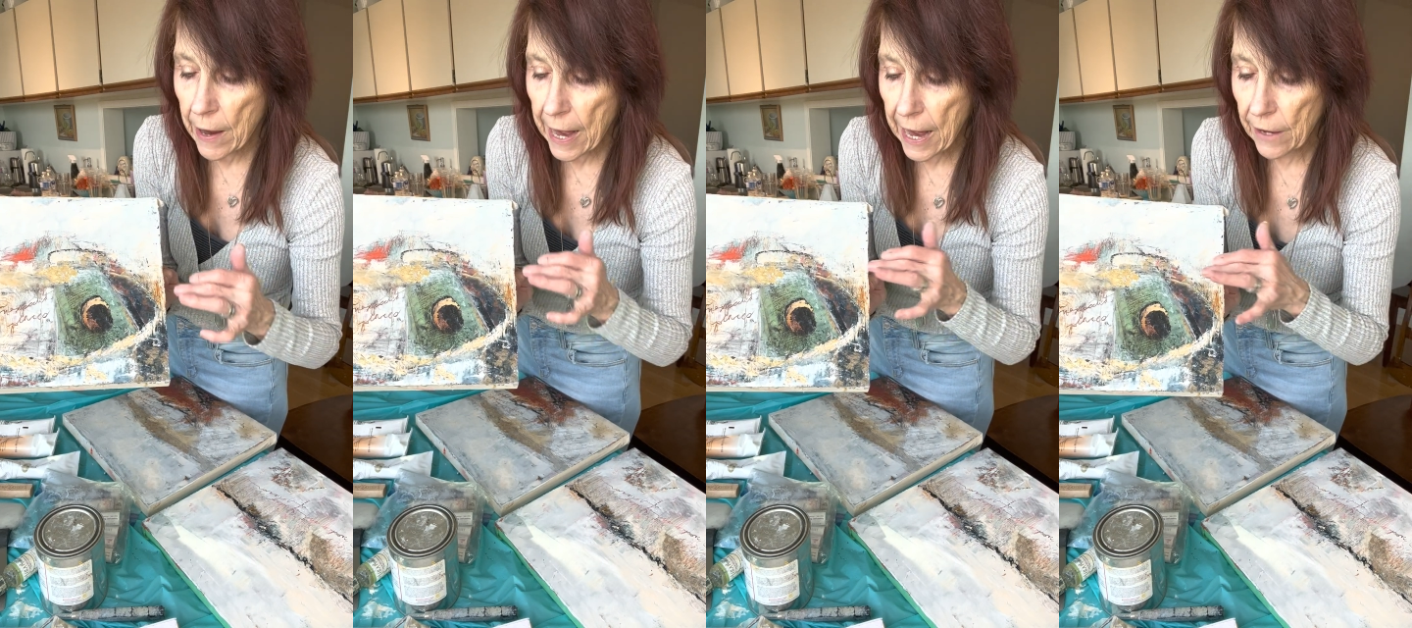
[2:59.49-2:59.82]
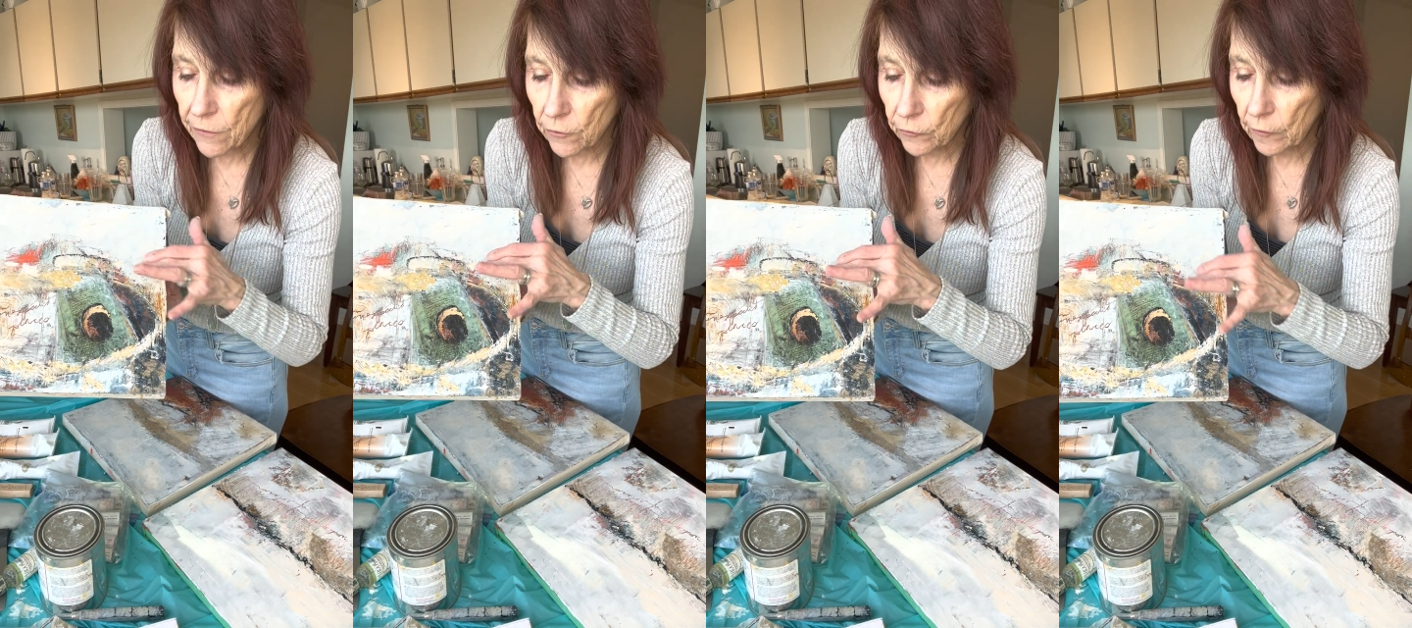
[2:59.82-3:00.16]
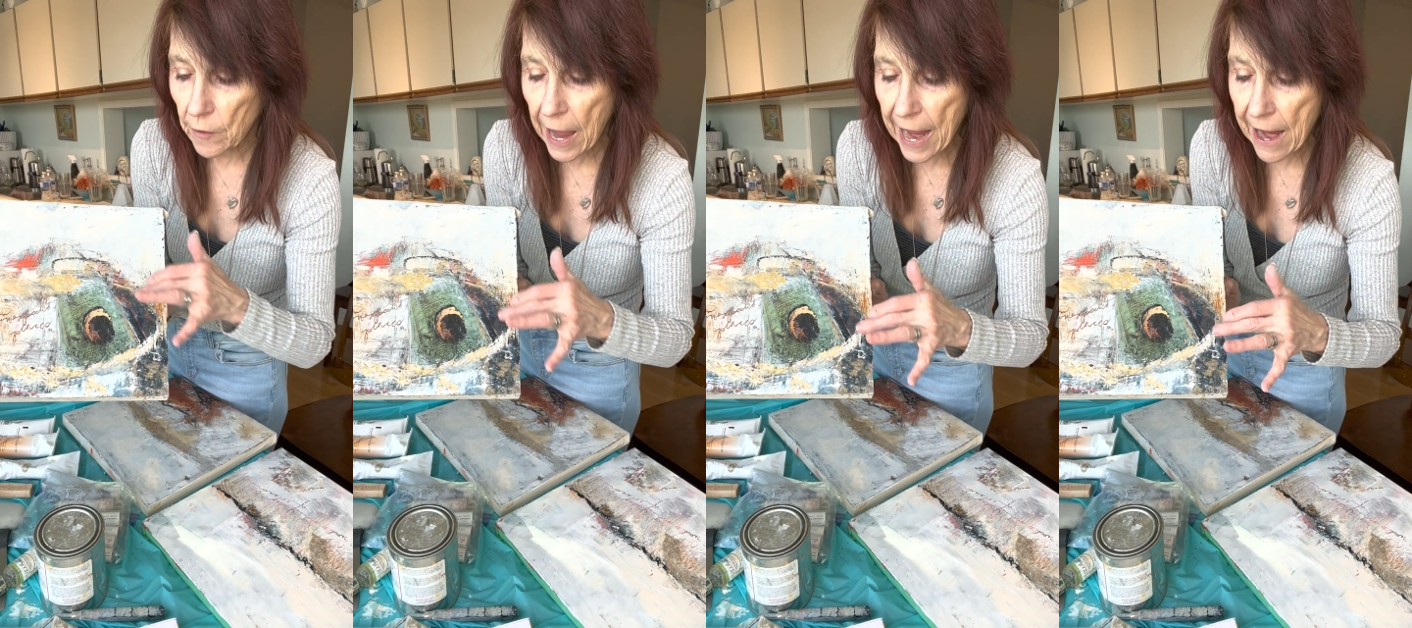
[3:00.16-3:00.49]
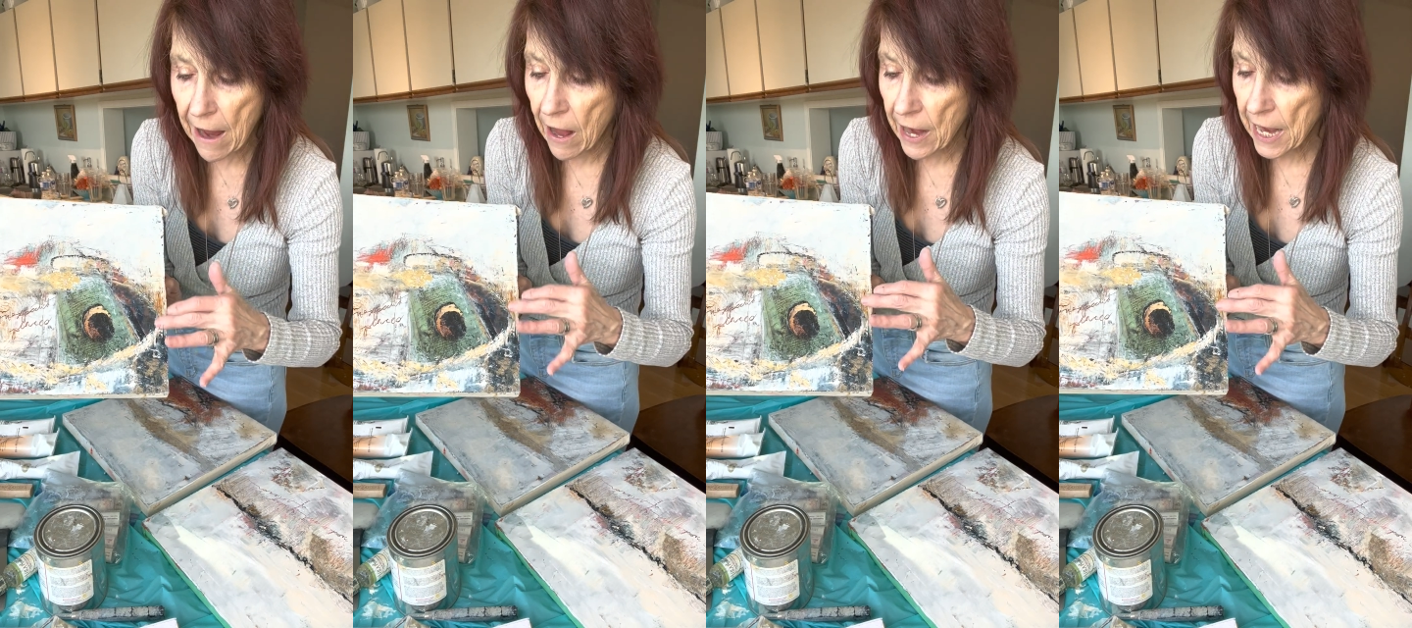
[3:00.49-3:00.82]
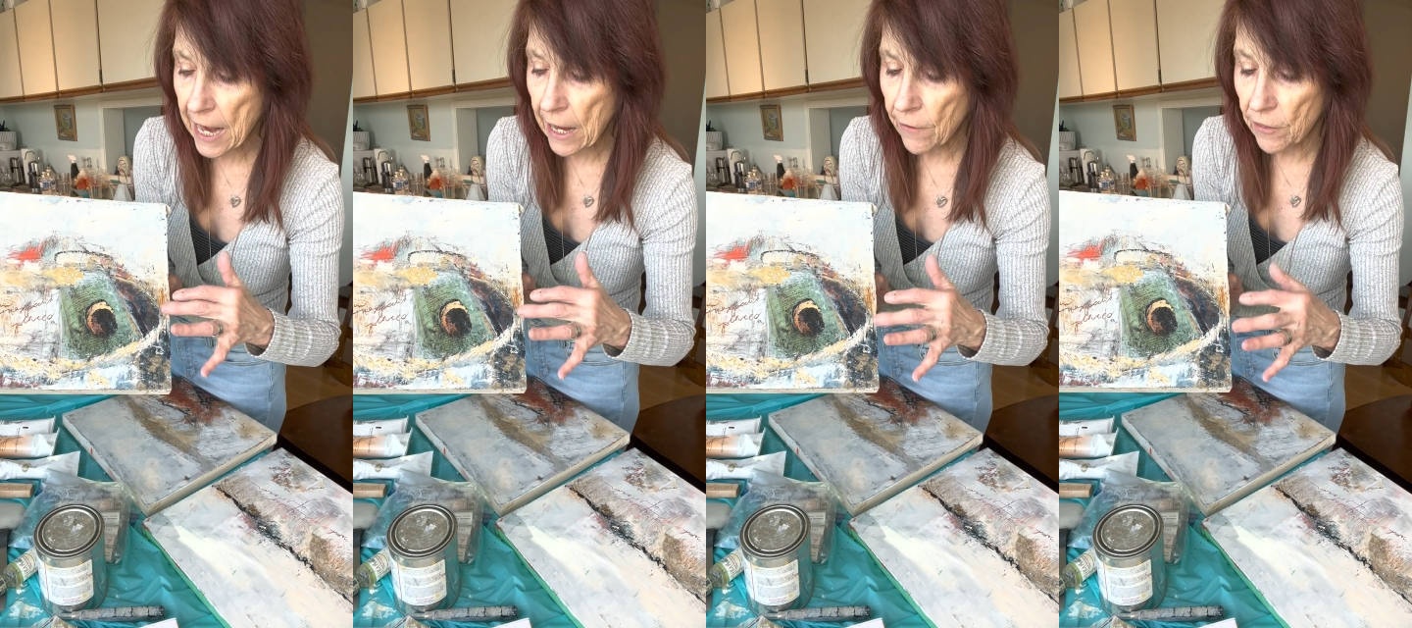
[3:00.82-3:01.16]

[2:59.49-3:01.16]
And there's a hand